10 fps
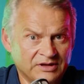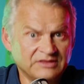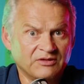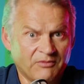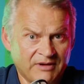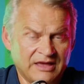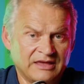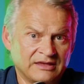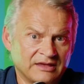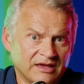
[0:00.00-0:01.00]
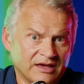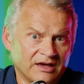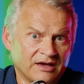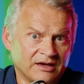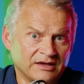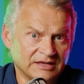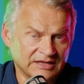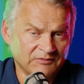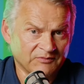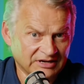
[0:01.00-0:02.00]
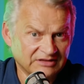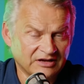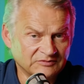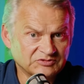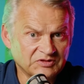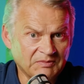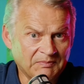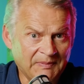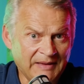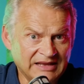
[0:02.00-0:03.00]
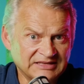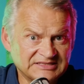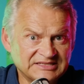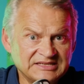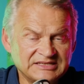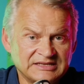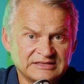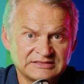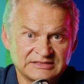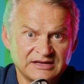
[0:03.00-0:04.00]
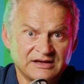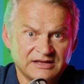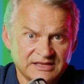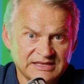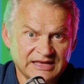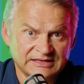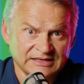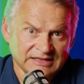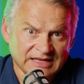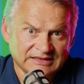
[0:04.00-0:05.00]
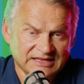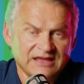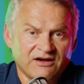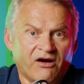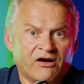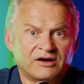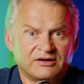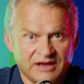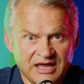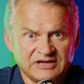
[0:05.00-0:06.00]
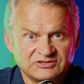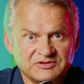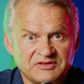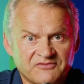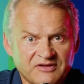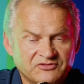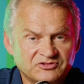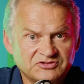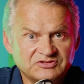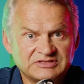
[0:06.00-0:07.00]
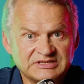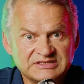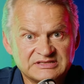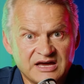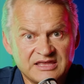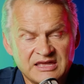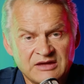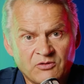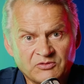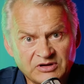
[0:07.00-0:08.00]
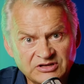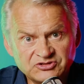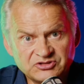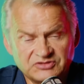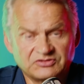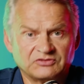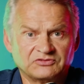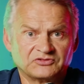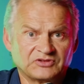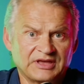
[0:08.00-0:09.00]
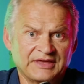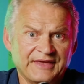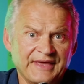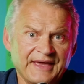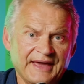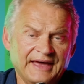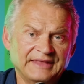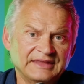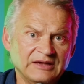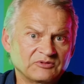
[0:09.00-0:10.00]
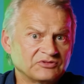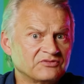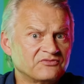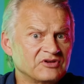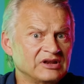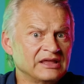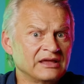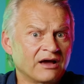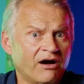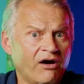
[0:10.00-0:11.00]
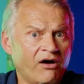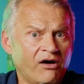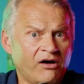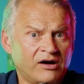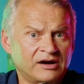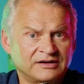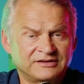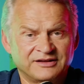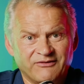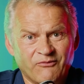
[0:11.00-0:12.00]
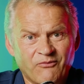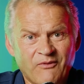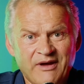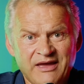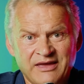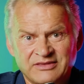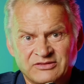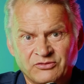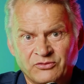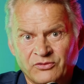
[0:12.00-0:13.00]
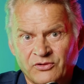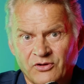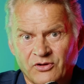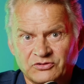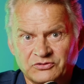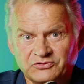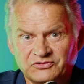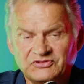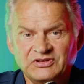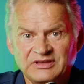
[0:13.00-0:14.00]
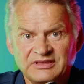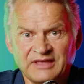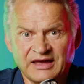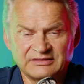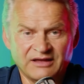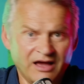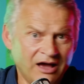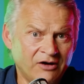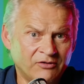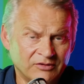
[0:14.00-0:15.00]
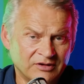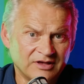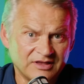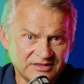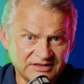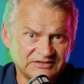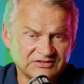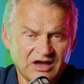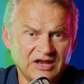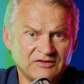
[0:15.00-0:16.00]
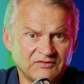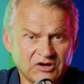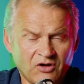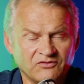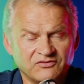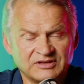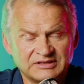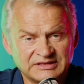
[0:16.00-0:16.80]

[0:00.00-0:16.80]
in a way, uh, when it comes to the Palestinians, that, that they are actually refugees inside their own country, so to say. And there was a really hard way to, to see that how this kind of a conflict